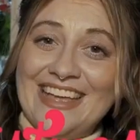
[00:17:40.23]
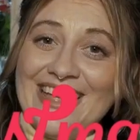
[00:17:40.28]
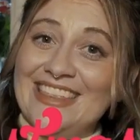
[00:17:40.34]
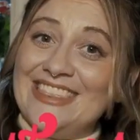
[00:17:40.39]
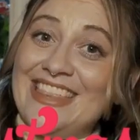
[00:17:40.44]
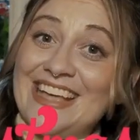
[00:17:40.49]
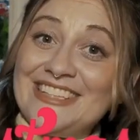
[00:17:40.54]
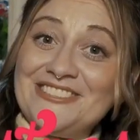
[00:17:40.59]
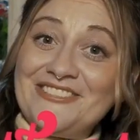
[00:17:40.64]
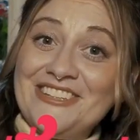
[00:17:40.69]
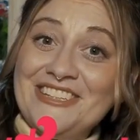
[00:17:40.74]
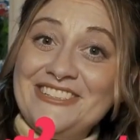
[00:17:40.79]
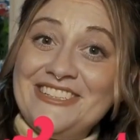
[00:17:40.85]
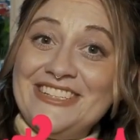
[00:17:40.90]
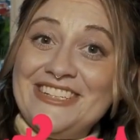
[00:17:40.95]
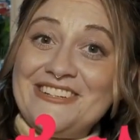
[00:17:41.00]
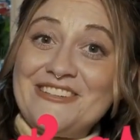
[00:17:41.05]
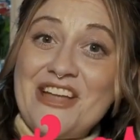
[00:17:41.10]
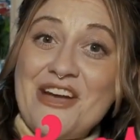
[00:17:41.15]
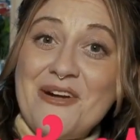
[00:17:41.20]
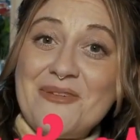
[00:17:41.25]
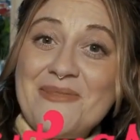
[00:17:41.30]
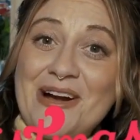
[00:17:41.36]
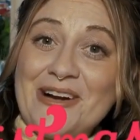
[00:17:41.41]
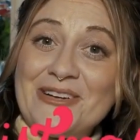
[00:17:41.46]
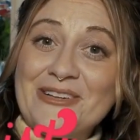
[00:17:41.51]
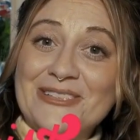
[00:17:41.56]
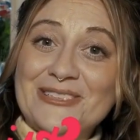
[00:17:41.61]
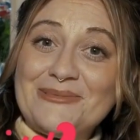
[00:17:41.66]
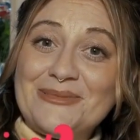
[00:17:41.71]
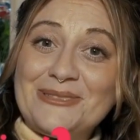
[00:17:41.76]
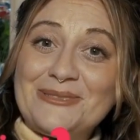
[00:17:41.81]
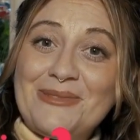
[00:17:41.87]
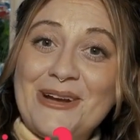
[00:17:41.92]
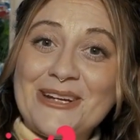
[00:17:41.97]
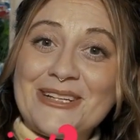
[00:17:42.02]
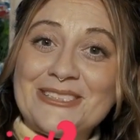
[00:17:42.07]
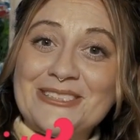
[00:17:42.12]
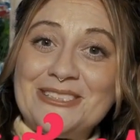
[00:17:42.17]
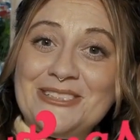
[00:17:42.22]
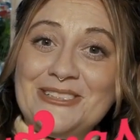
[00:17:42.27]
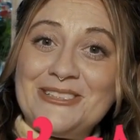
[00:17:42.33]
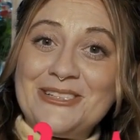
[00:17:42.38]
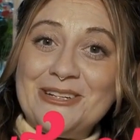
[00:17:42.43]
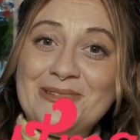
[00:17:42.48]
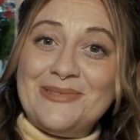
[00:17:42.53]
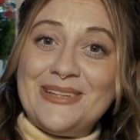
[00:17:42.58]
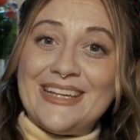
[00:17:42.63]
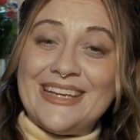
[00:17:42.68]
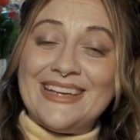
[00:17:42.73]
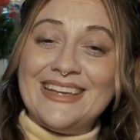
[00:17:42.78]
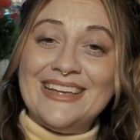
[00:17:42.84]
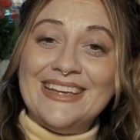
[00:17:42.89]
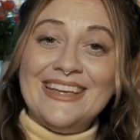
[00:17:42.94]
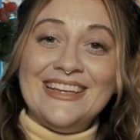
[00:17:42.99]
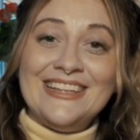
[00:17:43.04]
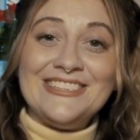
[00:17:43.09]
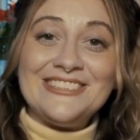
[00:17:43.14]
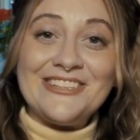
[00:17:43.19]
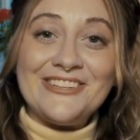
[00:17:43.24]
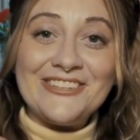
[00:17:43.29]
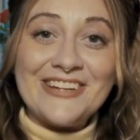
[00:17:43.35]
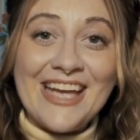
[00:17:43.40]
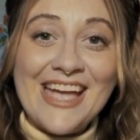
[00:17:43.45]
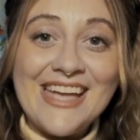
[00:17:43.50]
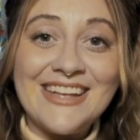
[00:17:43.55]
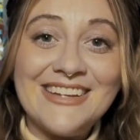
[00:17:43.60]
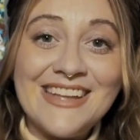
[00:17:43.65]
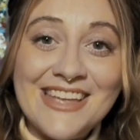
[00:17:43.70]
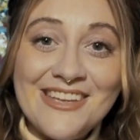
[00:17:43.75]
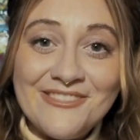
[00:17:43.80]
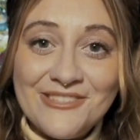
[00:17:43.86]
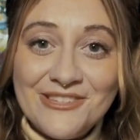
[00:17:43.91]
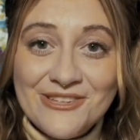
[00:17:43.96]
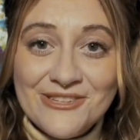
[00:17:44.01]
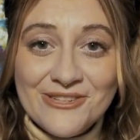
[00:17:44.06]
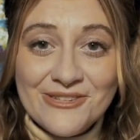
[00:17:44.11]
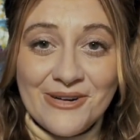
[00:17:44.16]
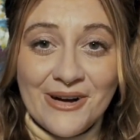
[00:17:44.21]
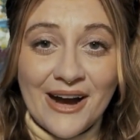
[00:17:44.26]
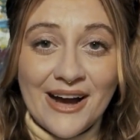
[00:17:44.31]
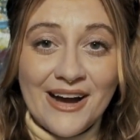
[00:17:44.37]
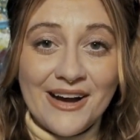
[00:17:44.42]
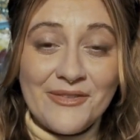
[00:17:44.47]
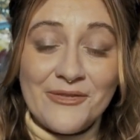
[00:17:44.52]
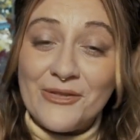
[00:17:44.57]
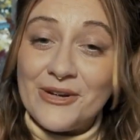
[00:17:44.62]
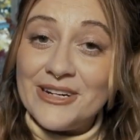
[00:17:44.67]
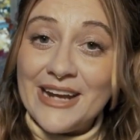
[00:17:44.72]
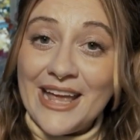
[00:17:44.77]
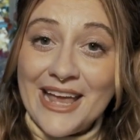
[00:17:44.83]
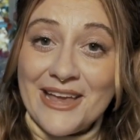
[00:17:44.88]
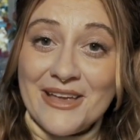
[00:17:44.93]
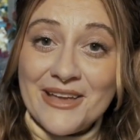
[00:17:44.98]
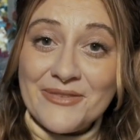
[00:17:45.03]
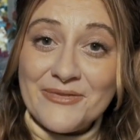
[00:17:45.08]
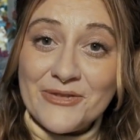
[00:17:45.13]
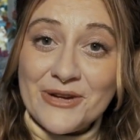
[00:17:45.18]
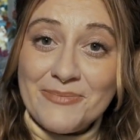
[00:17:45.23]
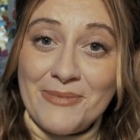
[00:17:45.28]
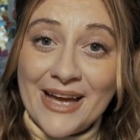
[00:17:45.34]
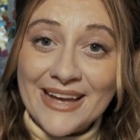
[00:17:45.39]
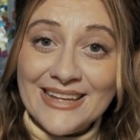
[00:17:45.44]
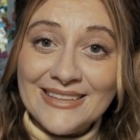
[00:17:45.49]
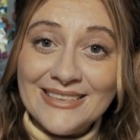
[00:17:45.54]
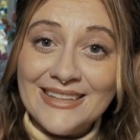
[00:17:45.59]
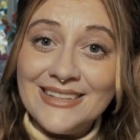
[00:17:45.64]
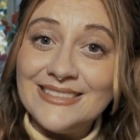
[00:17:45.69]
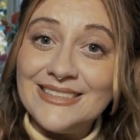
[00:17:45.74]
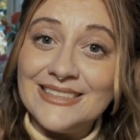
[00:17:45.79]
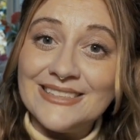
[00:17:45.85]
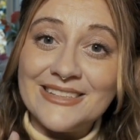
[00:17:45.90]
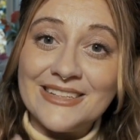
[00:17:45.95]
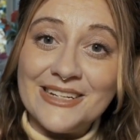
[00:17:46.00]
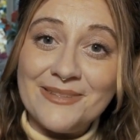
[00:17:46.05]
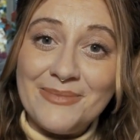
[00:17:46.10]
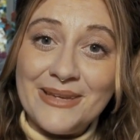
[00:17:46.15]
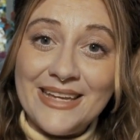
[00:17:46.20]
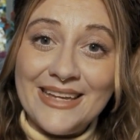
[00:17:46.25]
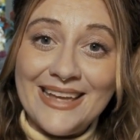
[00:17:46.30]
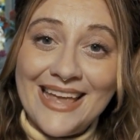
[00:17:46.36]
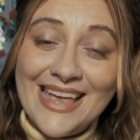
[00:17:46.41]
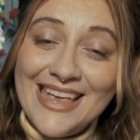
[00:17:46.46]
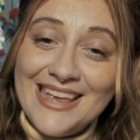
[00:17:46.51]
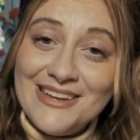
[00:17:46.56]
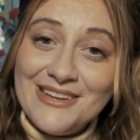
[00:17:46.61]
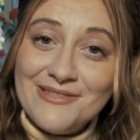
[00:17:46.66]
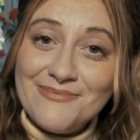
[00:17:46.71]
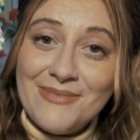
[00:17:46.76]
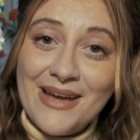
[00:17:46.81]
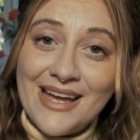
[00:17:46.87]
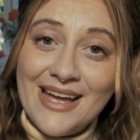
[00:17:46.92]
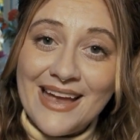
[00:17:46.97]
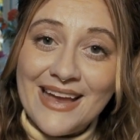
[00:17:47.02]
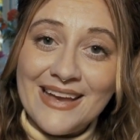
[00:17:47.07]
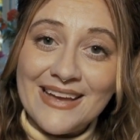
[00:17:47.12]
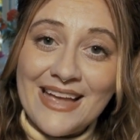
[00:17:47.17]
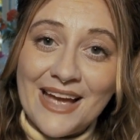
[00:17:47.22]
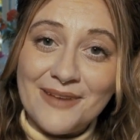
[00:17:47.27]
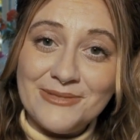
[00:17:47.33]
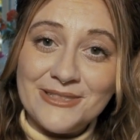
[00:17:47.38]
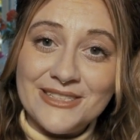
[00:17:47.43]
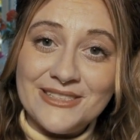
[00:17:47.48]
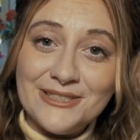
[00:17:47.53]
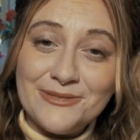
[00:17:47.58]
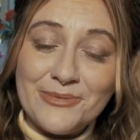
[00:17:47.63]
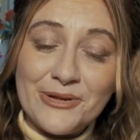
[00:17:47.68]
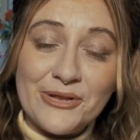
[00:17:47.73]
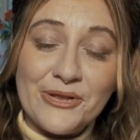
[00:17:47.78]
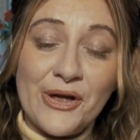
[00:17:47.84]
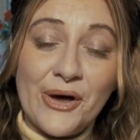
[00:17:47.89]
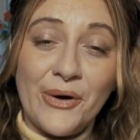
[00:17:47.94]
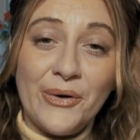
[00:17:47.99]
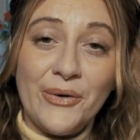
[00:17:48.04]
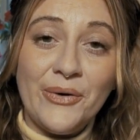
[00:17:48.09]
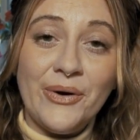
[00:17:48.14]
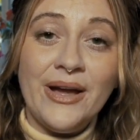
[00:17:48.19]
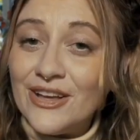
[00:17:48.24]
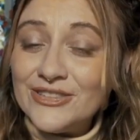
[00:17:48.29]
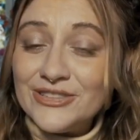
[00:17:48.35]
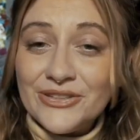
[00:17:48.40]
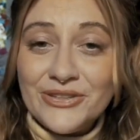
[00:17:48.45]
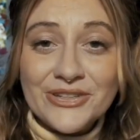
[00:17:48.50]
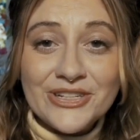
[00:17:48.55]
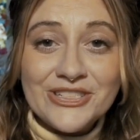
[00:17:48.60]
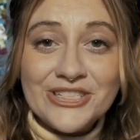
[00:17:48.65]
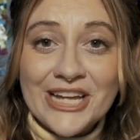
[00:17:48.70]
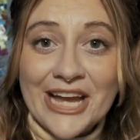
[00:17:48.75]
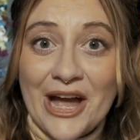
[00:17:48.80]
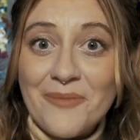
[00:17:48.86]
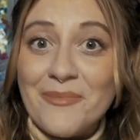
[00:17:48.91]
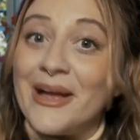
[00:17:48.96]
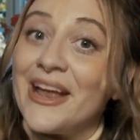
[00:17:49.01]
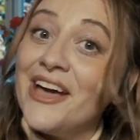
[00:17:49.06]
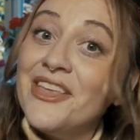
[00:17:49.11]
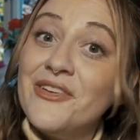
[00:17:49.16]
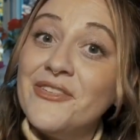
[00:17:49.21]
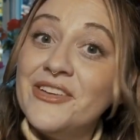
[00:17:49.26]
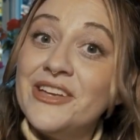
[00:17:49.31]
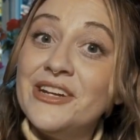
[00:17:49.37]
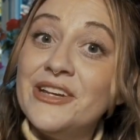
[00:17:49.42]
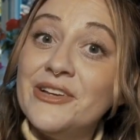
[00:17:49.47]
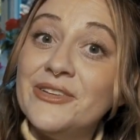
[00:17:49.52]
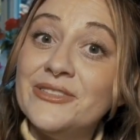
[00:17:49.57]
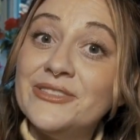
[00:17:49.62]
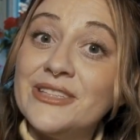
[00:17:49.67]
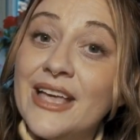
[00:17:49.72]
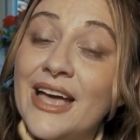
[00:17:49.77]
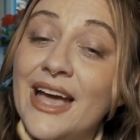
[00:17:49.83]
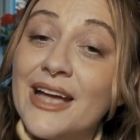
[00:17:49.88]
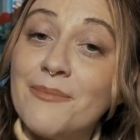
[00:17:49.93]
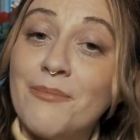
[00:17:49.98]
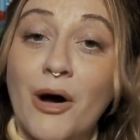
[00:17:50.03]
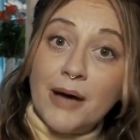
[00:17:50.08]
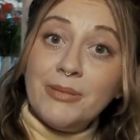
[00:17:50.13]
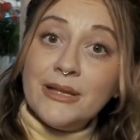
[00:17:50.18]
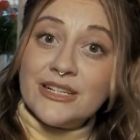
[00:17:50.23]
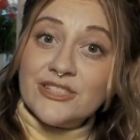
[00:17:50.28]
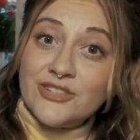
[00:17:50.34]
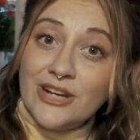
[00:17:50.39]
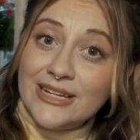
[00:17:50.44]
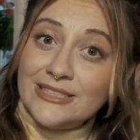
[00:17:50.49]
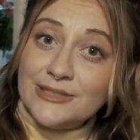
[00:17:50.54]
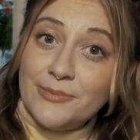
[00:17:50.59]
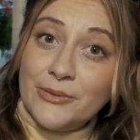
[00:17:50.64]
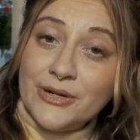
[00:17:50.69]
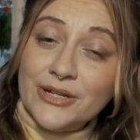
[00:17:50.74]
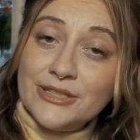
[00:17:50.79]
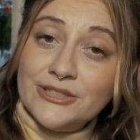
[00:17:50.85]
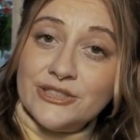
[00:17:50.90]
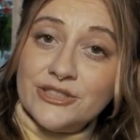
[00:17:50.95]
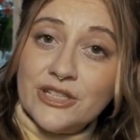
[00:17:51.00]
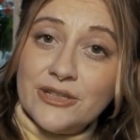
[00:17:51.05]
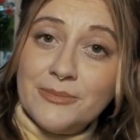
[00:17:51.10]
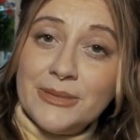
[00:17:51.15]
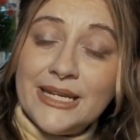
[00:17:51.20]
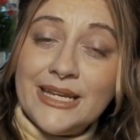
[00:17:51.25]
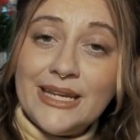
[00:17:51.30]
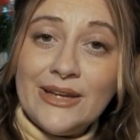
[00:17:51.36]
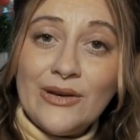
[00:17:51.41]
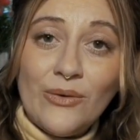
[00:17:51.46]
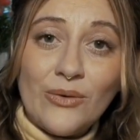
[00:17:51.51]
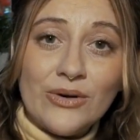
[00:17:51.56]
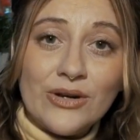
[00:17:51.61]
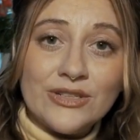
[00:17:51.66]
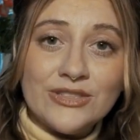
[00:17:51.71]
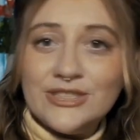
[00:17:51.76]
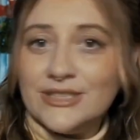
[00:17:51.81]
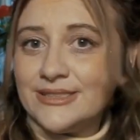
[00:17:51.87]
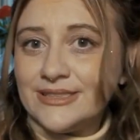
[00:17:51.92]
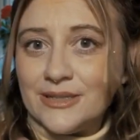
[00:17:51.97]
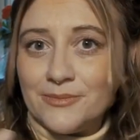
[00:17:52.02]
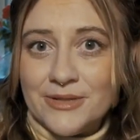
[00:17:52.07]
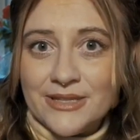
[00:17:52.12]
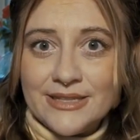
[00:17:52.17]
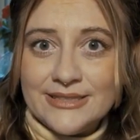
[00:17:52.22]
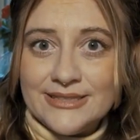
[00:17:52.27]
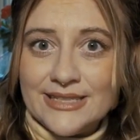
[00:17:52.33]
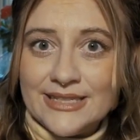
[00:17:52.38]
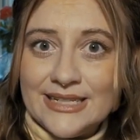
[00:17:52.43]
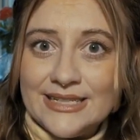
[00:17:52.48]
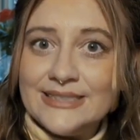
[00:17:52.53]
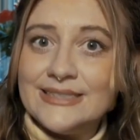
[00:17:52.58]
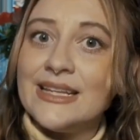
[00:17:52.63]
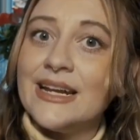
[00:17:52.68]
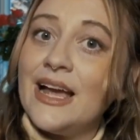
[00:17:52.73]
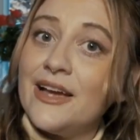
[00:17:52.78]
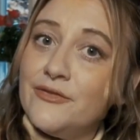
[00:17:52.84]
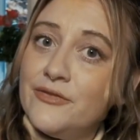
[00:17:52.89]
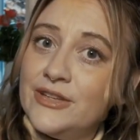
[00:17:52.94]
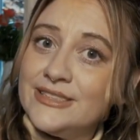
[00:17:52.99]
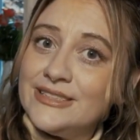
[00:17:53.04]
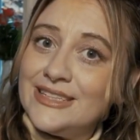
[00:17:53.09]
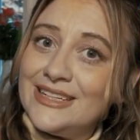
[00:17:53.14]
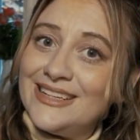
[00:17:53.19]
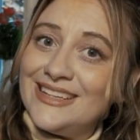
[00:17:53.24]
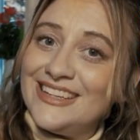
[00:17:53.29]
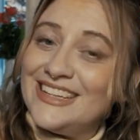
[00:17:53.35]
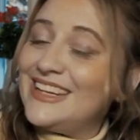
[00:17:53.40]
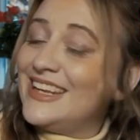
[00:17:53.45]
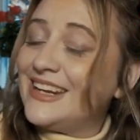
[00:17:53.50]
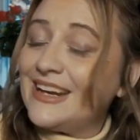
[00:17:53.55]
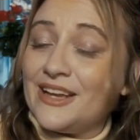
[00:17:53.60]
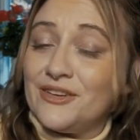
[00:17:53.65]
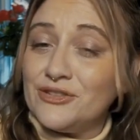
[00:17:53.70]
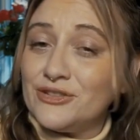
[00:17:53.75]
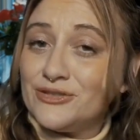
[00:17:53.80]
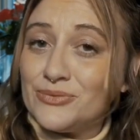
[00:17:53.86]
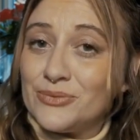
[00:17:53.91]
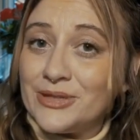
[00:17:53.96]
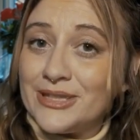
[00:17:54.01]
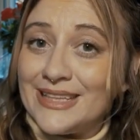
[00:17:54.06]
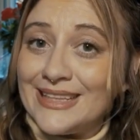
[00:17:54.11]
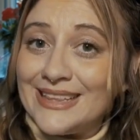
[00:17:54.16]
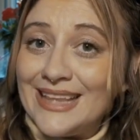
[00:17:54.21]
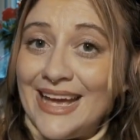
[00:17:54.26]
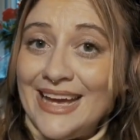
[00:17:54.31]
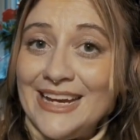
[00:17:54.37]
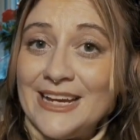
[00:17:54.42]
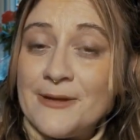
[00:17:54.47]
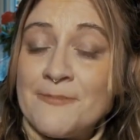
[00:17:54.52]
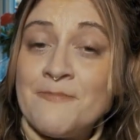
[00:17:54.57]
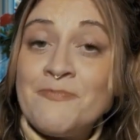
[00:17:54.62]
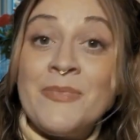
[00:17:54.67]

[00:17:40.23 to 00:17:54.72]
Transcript: And that's what you need to know about Christmas markets in Germany. So again, if you want a free packing list, it's going to be in my captions below. Also, you can check out my other videos like public transport in Germany or just some of the cities that I've visited and I just really like.